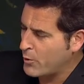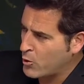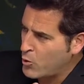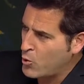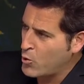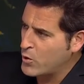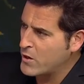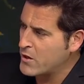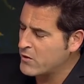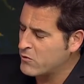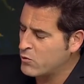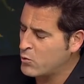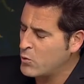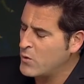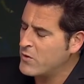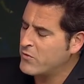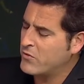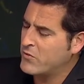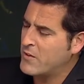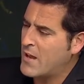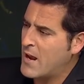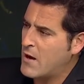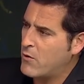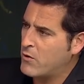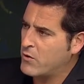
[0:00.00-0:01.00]
According to
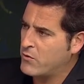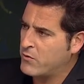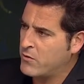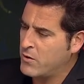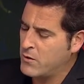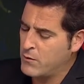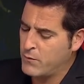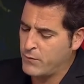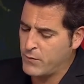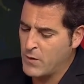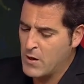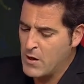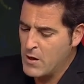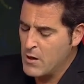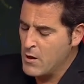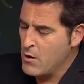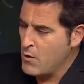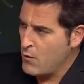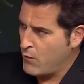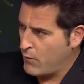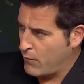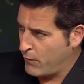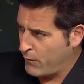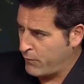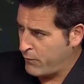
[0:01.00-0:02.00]
his narrative,
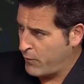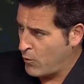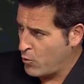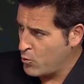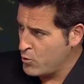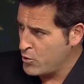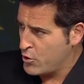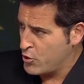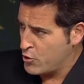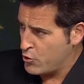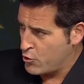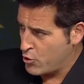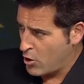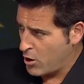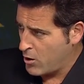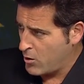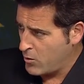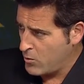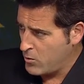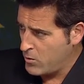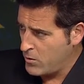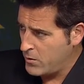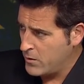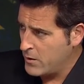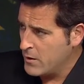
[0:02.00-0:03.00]
vote
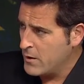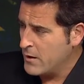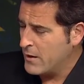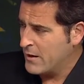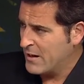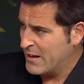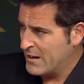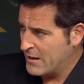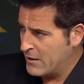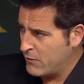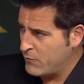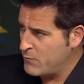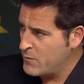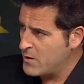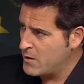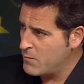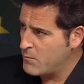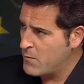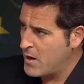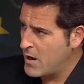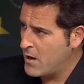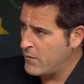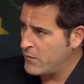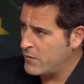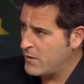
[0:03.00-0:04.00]
no, give me a
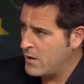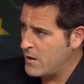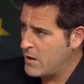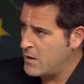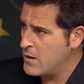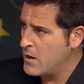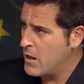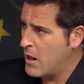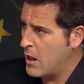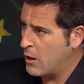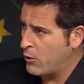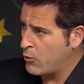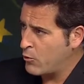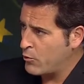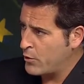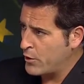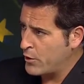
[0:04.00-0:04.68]
mandate, I'll go to